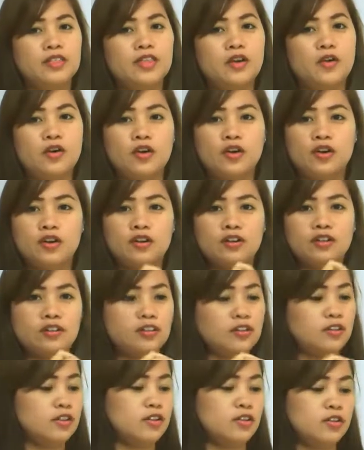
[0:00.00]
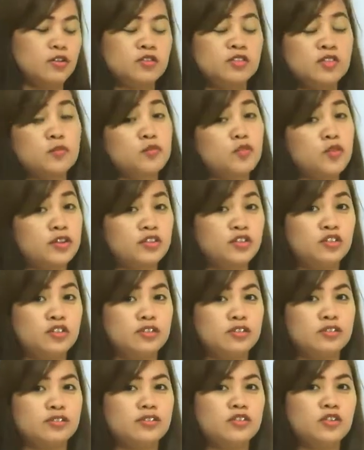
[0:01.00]
there are some
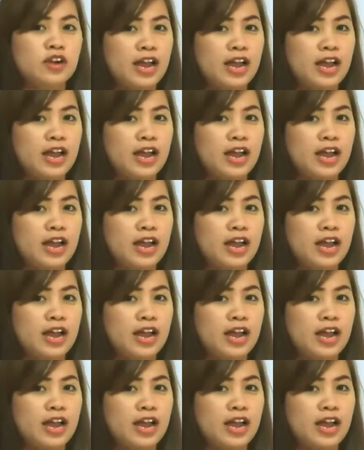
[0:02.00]
questions.